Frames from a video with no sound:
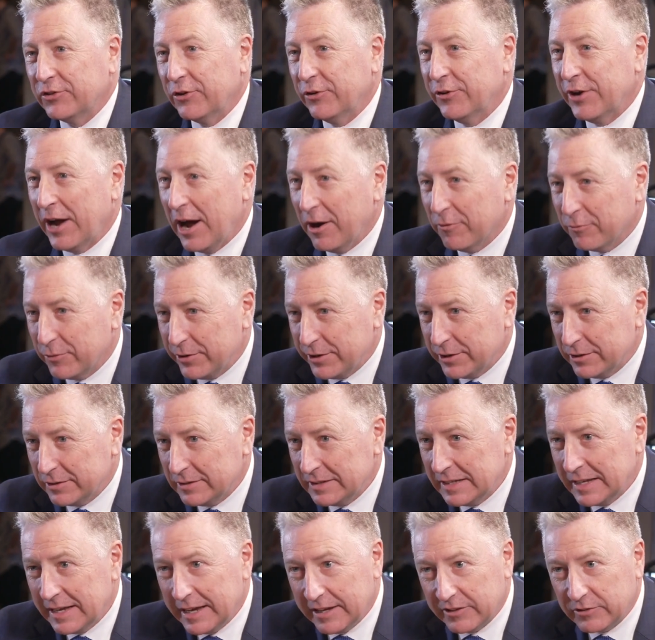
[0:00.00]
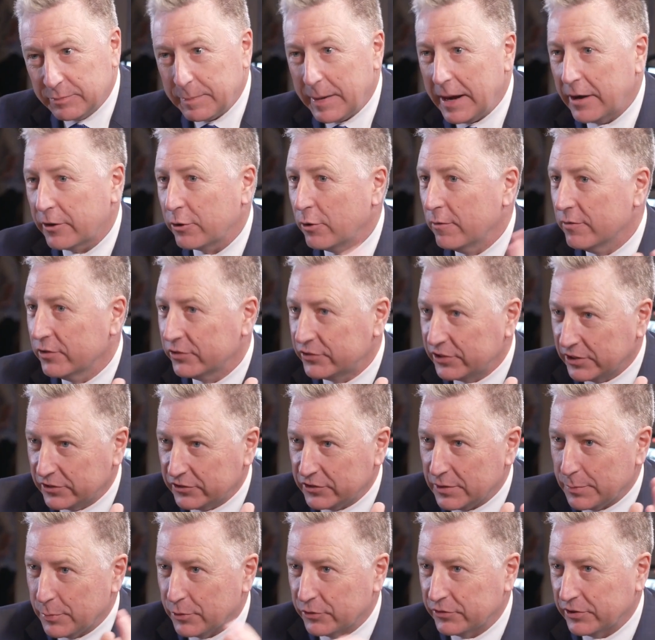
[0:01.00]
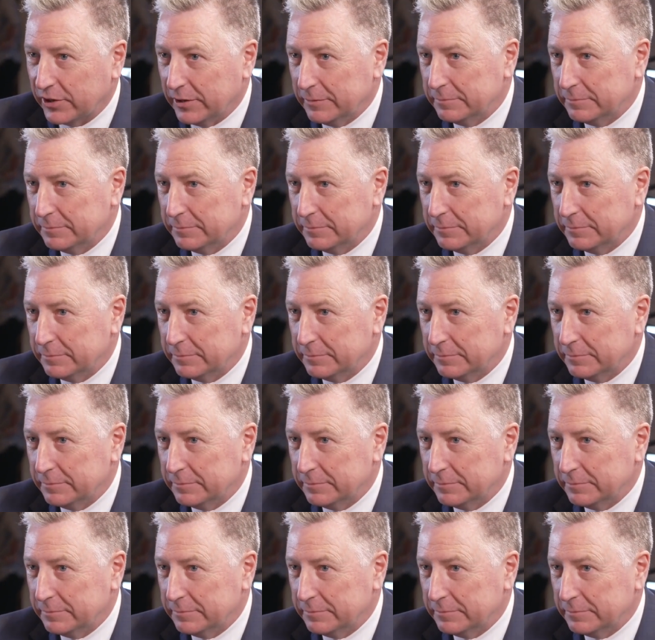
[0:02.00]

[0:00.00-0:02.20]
are not real, it's back over 60%.